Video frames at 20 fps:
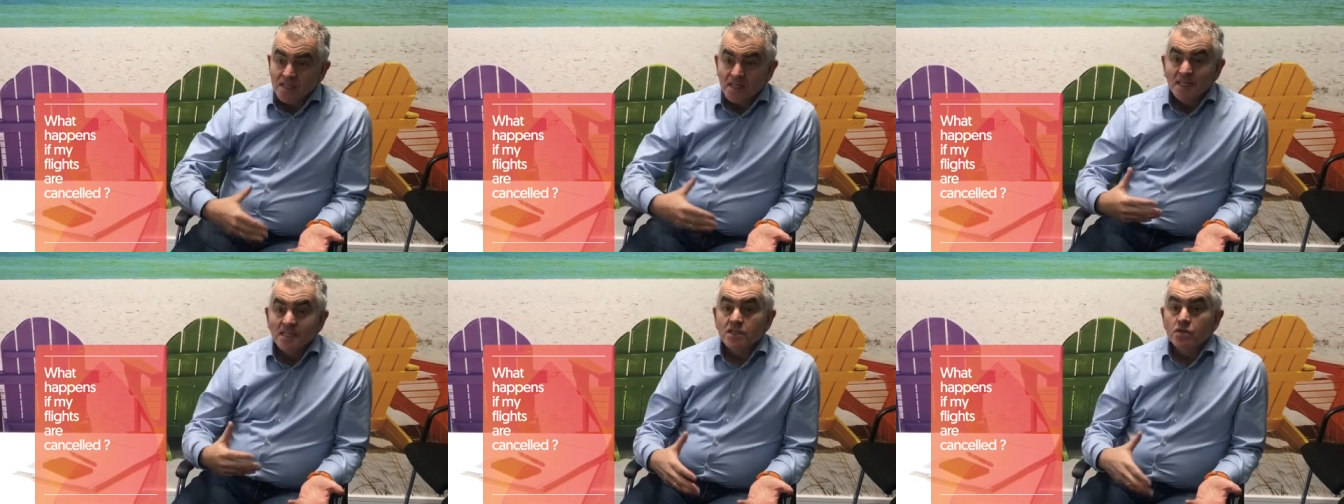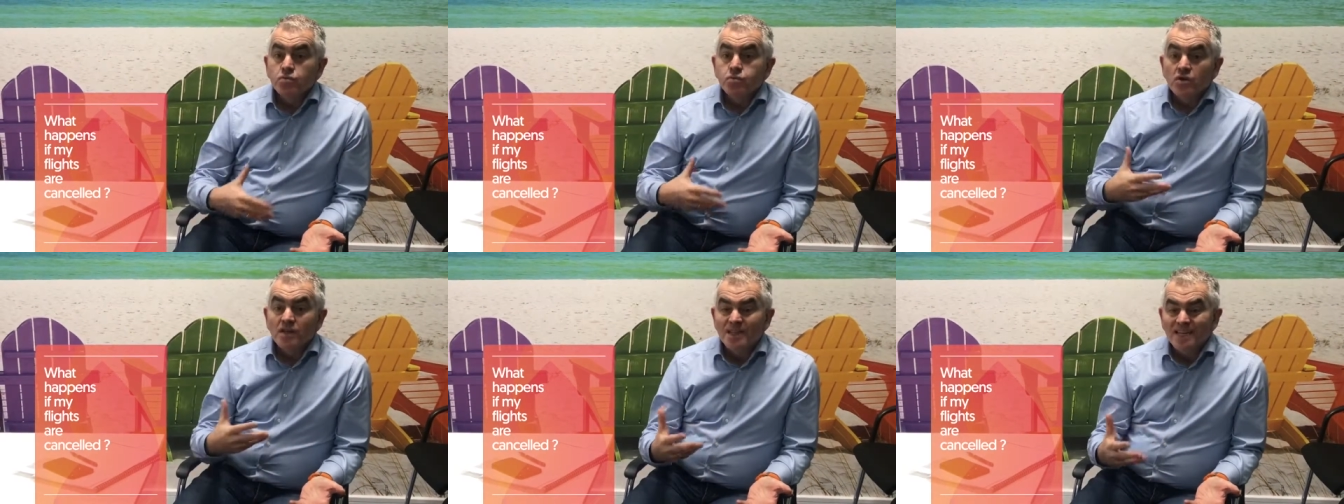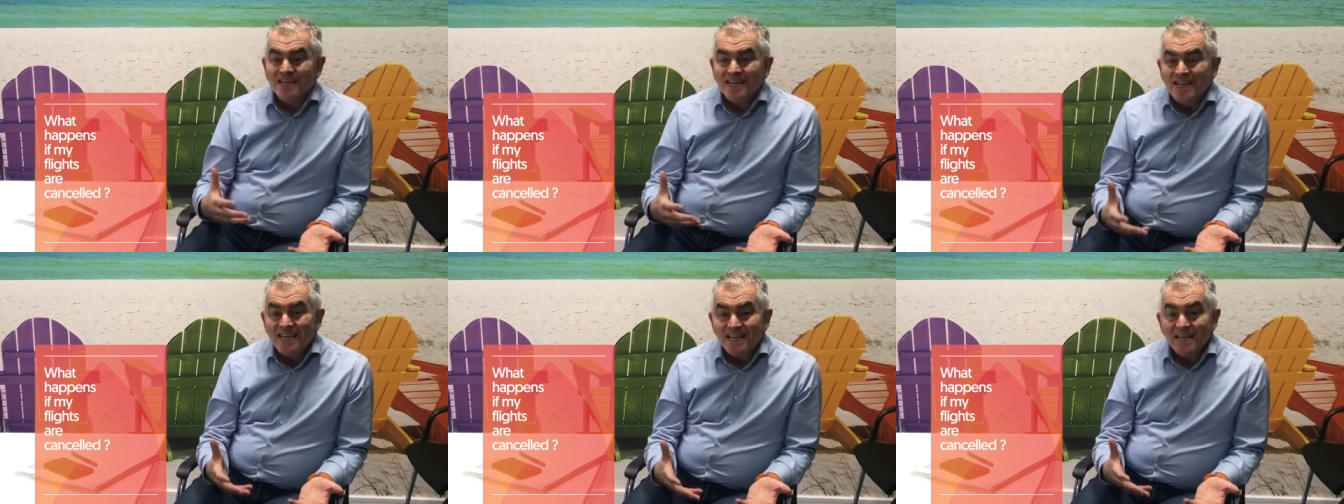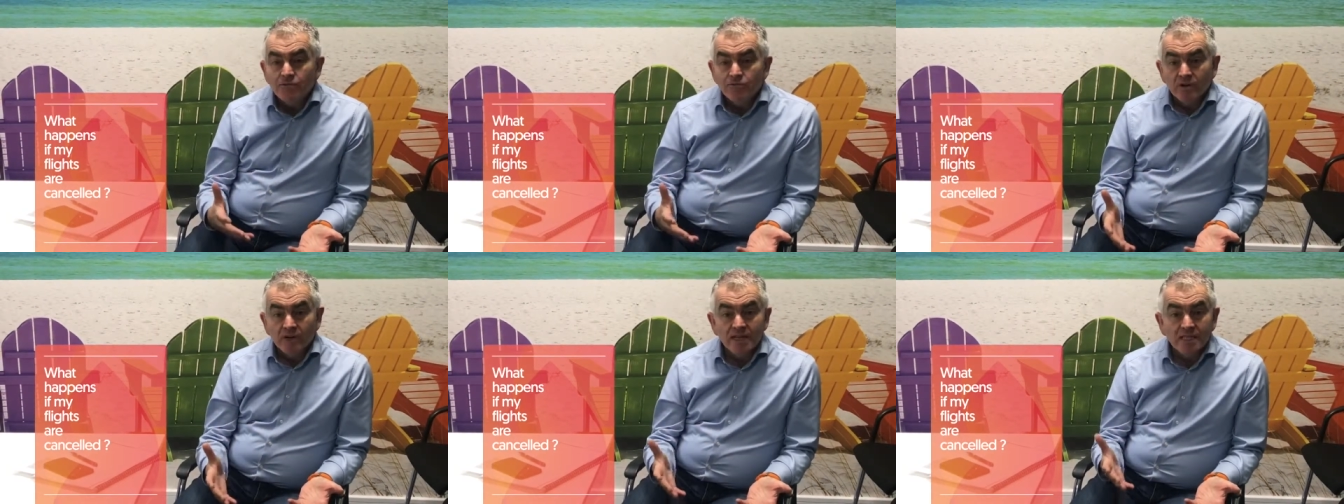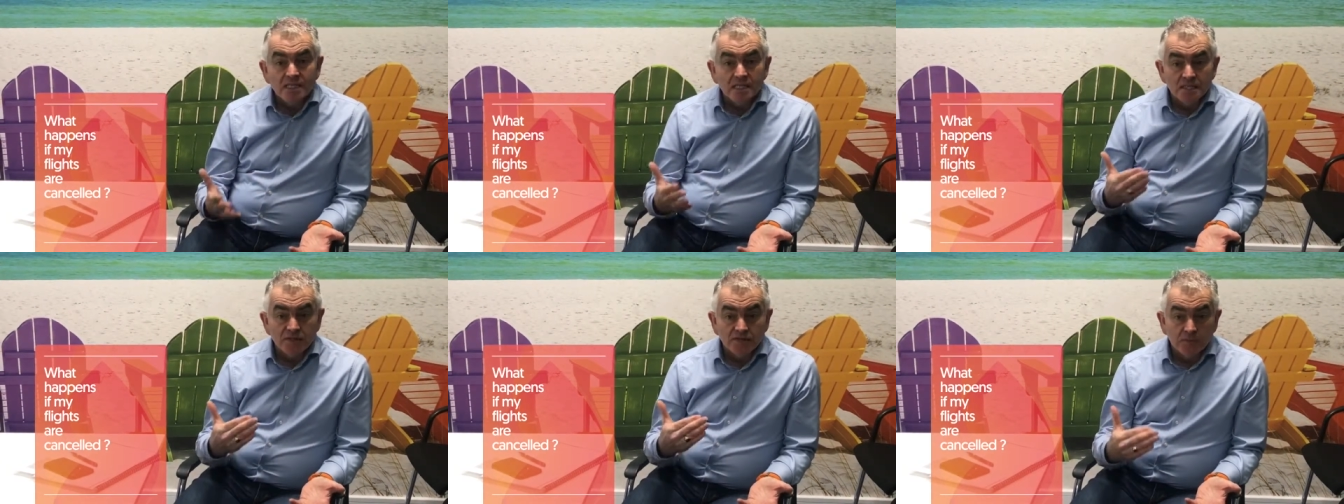and this is one of the key
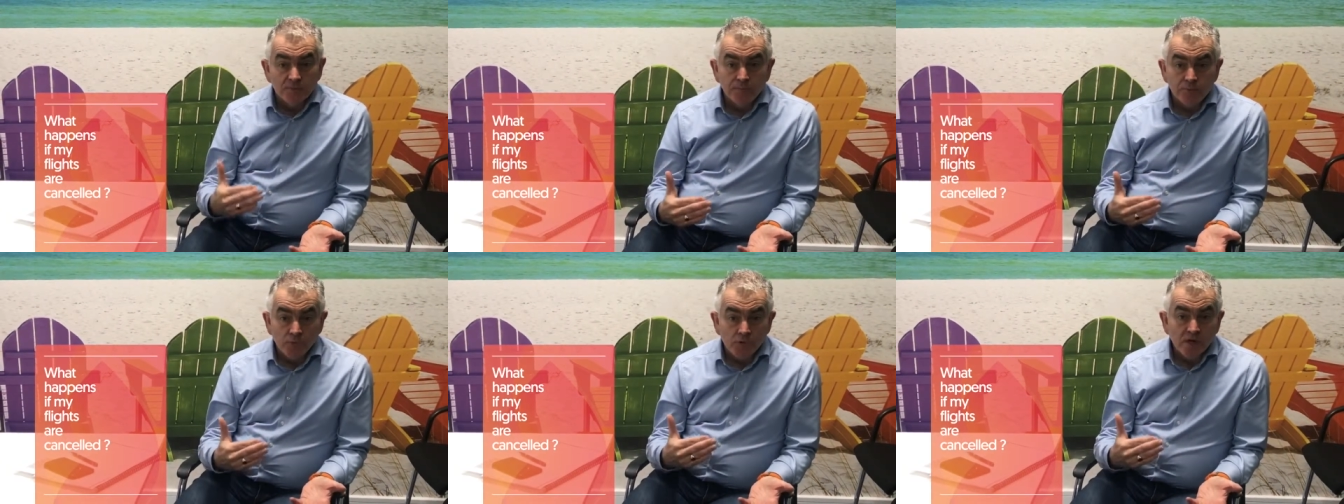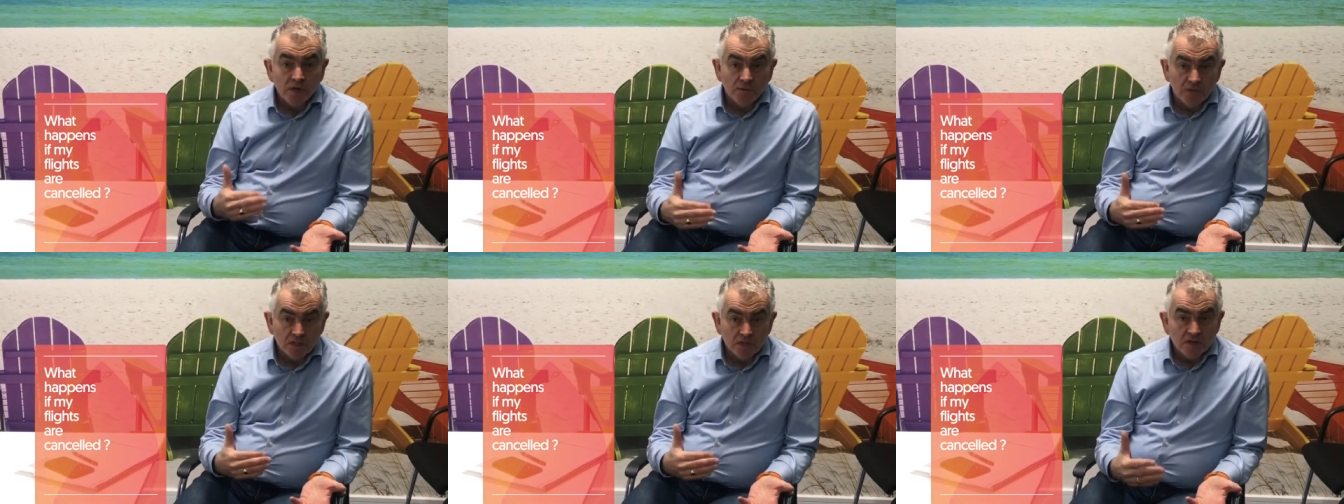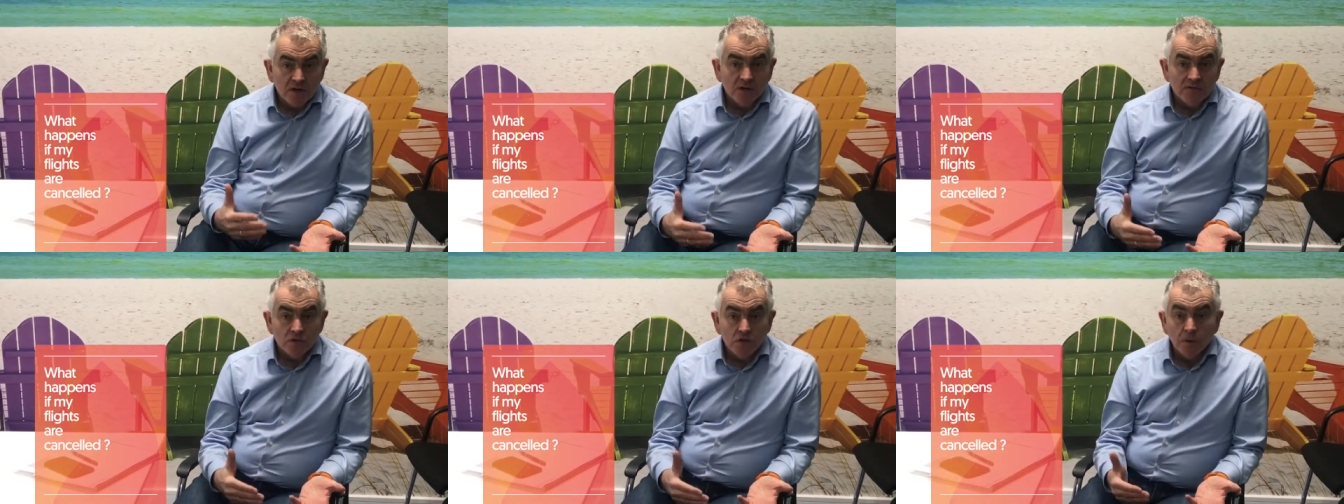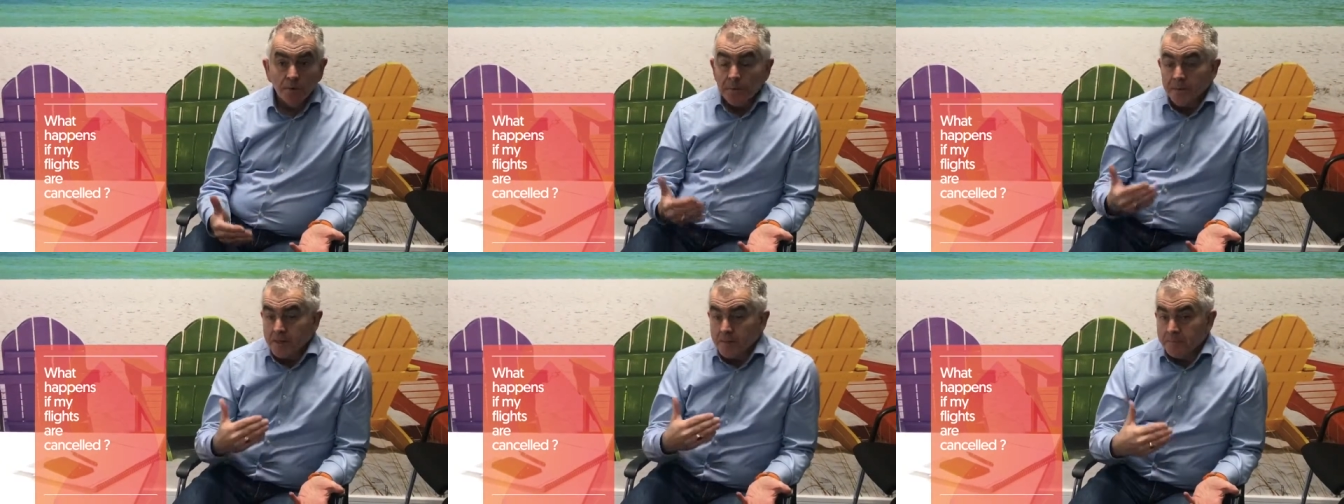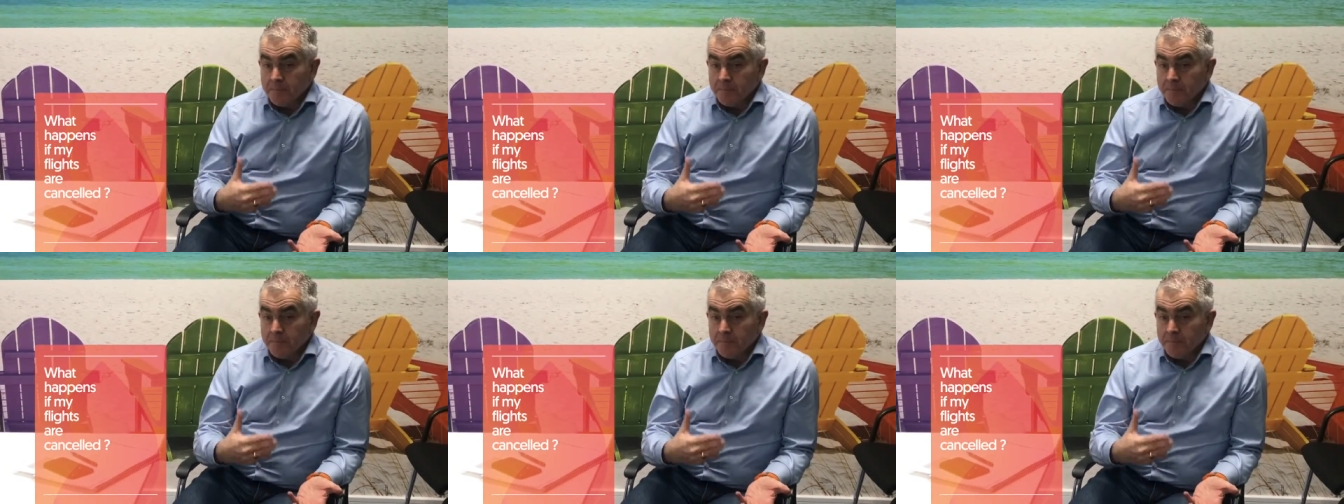reasons for booking with a travel company,